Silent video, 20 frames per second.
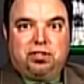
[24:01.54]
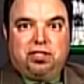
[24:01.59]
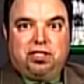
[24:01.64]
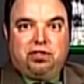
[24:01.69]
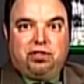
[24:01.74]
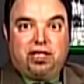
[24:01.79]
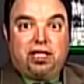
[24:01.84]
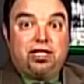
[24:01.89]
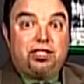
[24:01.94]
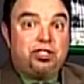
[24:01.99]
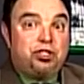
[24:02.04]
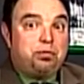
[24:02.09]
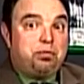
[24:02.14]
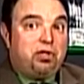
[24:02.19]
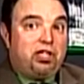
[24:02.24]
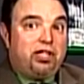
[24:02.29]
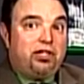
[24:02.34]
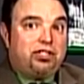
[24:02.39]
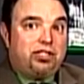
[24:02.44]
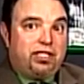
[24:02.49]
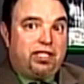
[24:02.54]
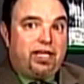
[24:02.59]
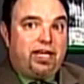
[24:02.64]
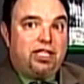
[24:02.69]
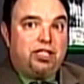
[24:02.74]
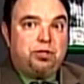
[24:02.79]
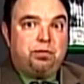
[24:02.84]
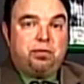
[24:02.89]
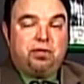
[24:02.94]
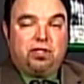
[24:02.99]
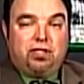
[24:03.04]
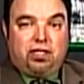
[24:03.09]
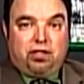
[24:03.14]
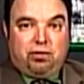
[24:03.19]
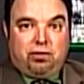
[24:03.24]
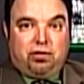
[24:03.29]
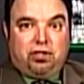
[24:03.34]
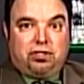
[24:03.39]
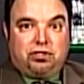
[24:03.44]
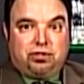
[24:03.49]
not just players on the ice, but they
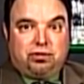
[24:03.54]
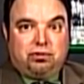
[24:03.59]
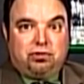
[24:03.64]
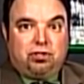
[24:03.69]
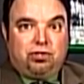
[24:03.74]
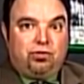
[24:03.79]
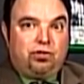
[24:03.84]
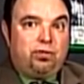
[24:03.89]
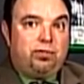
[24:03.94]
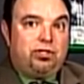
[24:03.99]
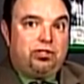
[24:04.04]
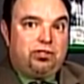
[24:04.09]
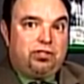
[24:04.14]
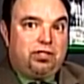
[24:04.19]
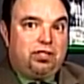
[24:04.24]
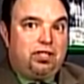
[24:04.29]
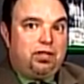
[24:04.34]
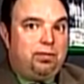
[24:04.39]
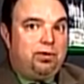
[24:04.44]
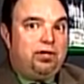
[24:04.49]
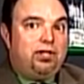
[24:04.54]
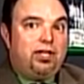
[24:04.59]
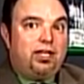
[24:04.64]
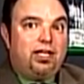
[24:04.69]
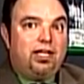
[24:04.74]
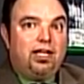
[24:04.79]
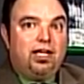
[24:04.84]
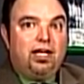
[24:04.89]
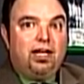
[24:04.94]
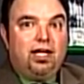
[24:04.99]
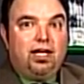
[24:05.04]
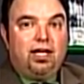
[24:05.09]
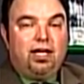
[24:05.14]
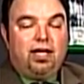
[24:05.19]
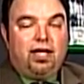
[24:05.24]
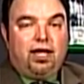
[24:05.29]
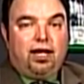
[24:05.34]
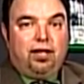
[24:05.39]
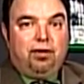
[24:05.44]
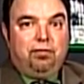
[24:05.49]
were also contributors in the community,
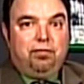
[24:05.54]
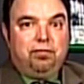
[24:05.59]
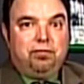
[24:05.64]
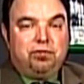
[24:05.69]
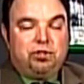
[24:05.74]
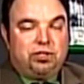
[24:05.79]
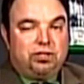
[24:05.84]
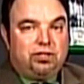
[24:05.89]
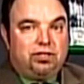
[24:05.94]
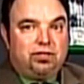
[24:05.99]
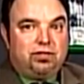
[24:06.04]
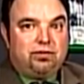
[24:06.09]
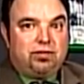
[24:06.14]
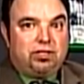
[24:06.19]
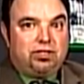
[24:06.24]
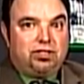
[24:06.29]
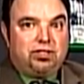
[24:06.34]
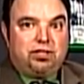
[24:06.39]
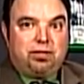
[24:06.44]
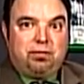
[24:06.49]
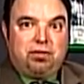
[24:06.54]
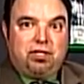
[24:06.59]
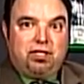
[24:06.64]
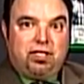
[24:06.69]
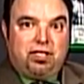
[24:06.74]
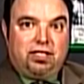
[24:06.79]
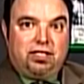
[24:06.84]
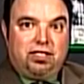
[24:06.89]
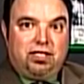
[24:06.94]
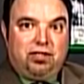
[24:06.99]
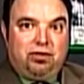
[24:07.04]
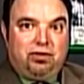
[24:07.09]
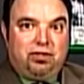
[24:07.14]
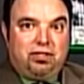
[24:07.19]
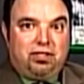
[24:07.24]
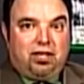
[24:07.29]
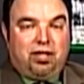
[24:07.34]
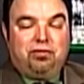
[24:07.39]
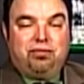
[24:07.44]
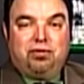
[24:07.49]
which is something that
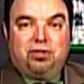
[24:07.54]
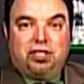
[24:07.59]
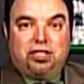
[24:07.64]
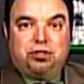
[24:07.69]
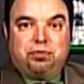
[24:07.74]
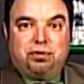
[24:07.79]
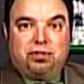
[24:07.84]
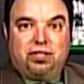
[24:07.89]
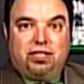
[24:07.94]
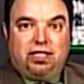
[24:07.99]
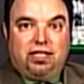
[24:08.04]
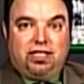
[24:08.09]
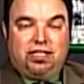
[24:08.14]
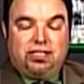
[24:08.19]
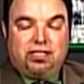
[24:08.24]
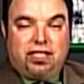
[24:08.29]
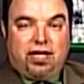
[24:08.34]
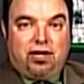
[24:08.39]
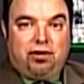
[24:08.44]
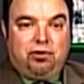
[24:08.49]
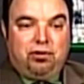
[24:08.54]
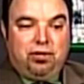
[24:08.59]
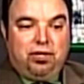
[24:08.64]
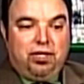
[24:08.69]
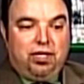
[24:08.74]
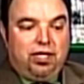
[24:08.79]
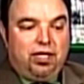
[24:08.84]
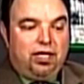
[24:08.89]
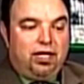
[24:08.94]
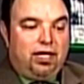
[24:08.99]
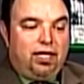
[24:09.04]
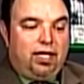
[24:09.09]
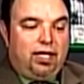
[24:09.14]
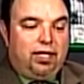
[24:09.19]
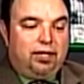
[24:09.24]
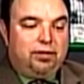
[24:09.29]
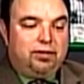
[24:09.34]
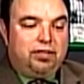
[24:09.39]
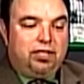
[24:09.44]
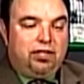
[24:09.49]
Hartford desperately needs now.
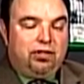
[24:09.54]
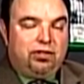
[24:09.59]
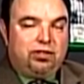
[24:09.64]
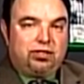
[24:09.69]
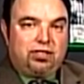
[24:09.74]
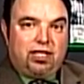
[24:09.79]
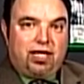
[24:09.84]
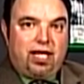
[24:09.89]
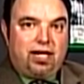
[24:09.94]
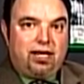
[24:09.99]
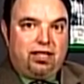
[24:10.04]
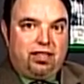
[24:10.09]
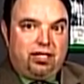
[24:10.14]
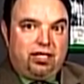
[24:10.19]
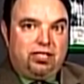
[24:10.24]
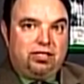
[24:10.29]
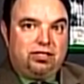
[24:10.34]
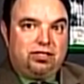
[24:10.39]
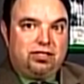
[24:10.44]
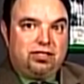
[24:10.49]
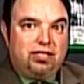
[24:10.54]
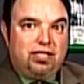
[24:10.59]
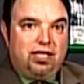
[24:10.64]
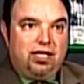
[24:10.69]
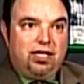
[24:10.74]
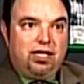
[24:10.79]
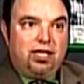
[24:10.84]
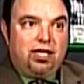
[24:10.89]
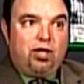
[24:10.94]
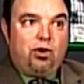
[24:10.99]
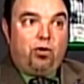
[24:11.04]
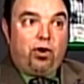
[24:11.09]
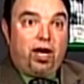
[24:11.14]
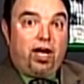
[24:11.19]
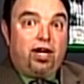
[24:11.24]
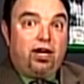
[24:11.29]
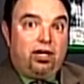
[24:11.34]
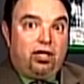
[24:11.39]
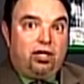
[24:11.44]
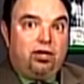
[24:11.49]
There's a lot of things going
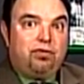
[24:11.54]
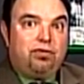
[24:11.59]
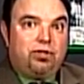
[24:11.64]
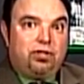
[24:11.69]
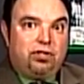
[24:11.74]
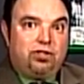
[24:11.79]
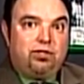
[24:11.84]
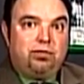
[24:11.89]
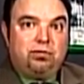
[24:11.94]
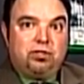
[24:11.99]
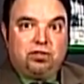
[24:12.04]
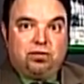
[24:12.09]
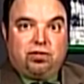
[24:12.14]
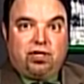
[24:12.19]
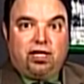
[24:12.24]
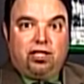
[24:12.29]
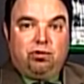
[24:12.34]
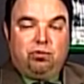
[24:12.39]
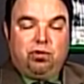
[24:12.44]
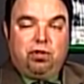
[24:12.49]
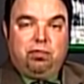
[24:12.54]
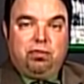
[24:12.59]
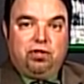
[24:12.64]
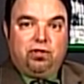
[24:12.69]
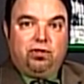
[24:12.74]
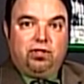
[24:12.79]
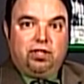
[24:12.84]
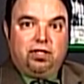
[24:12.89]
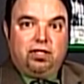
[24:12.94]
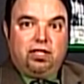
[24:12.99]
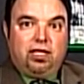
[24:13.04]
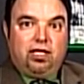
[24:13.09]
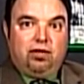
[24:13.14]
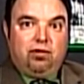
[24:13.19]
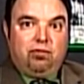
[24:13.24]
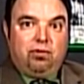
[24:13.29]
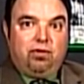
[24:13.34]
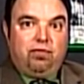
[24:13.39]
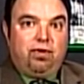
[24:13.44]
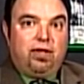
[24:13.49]
on in Hartford in terms of trying to rebuild
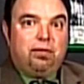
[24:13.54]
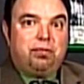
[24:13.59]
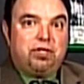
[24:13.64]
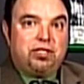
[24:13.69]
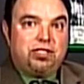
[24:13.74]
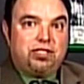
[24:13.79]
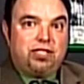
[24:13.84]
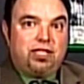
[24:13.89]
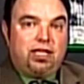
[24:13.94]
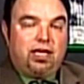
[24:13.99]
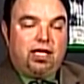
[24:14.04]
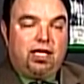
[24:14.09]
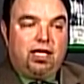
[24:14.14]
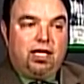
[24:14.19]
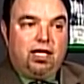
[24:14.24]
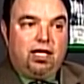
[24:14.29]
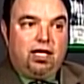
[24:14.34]
and revamp the city.